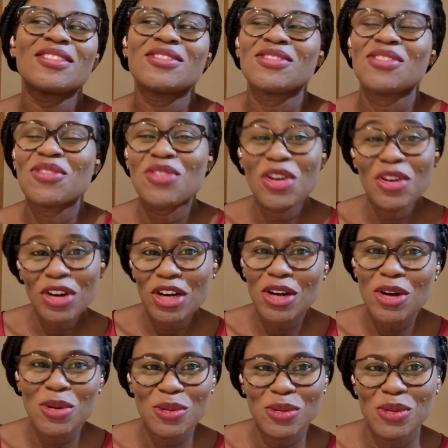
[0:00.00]
very
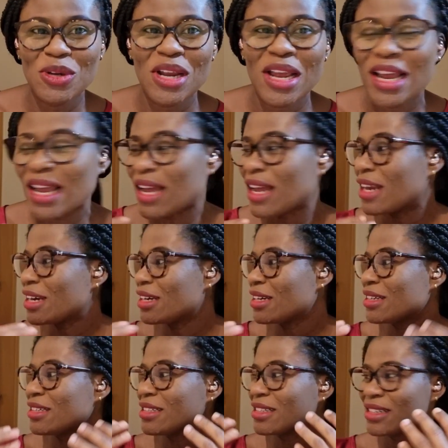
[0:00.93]
close so that I can
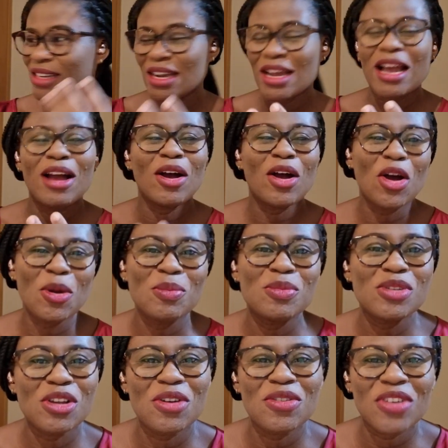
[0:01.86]

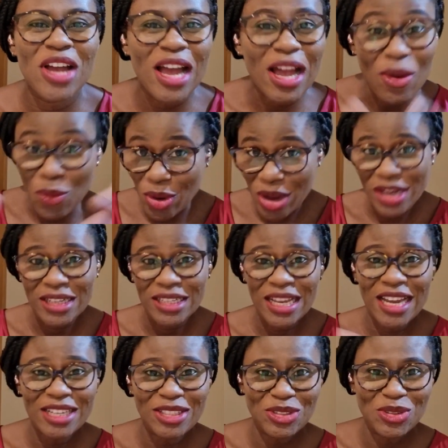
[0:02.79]
observe her while
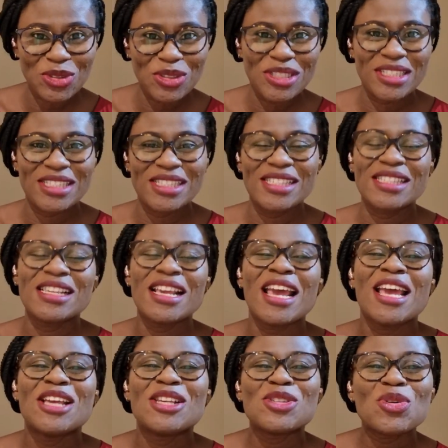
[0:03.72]
I do this.
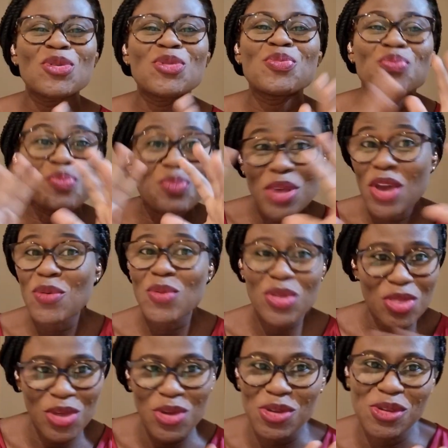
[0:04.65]
So bear
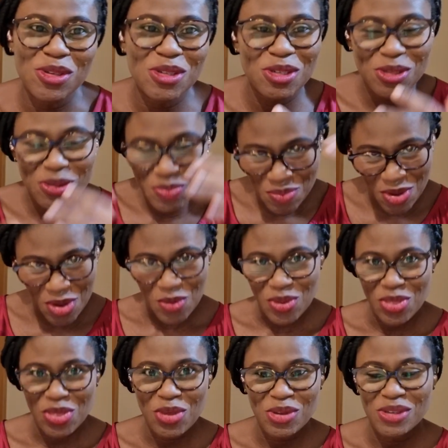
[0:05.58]
with us
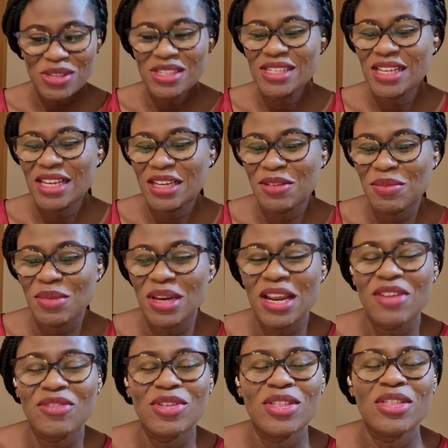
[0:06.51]
in
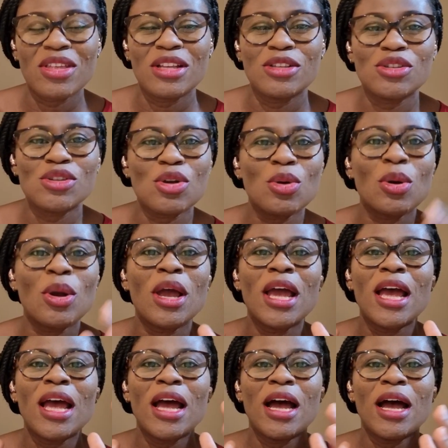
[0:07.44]
everything. So
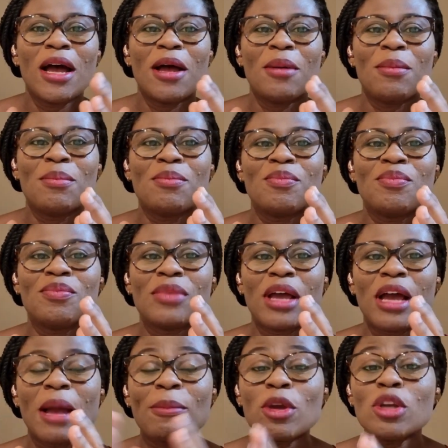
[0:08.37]
I'm
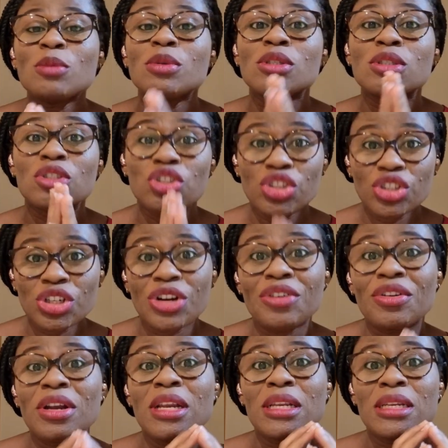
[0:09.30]
going to be
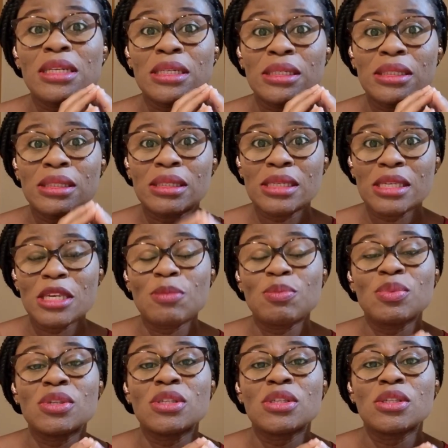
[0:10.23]
sharing
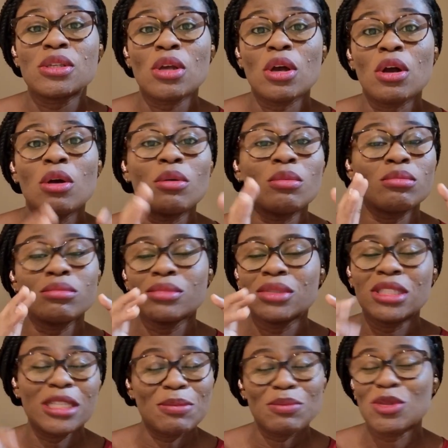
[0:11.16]
tips of
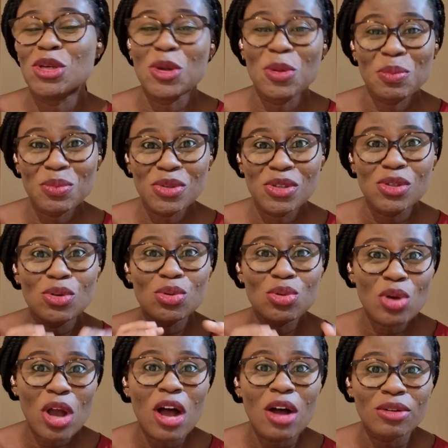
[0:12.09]
symptoms to
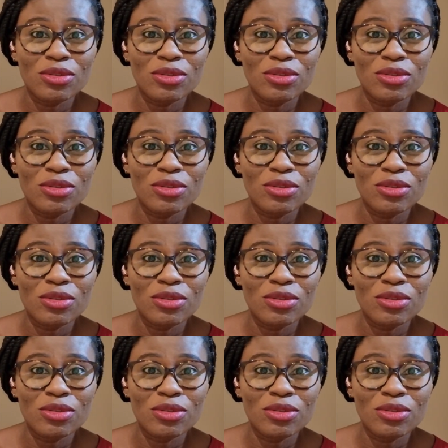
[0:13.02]
look out